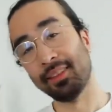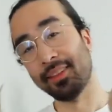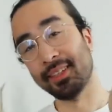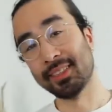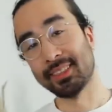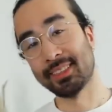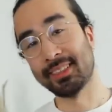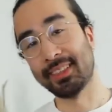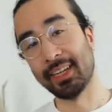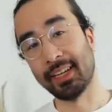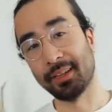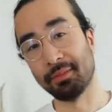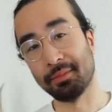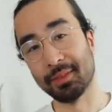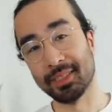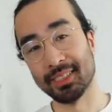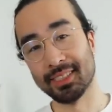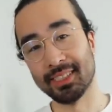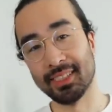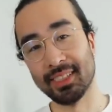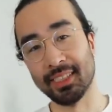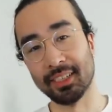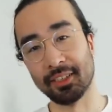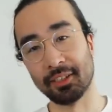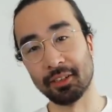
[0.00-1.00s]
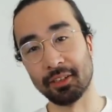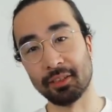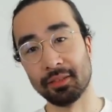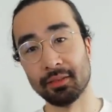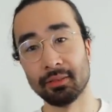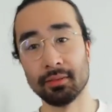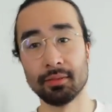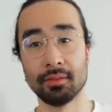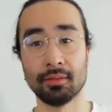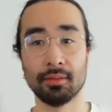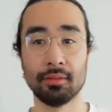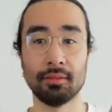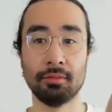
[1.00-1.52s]
The statement sneaker.
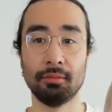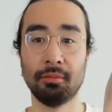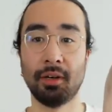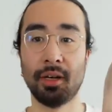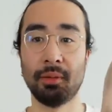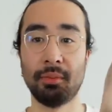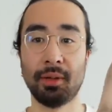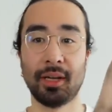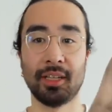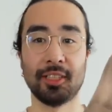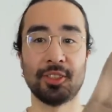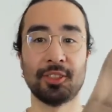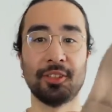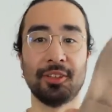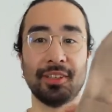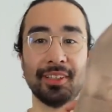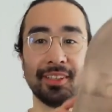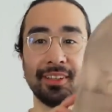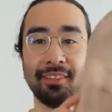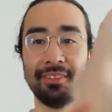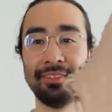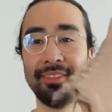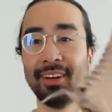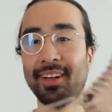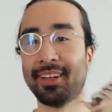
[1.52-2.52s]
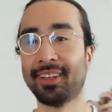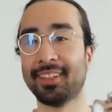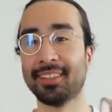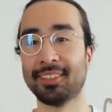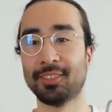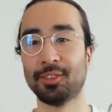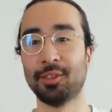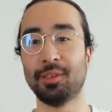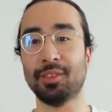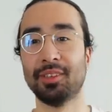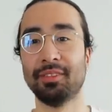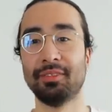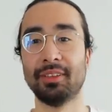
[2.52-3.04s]
Why am I showing the fucking
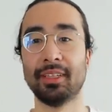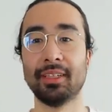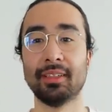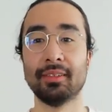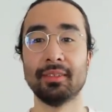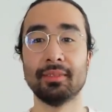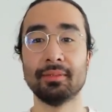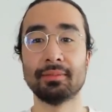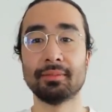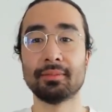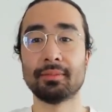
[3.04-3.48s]
sole of it?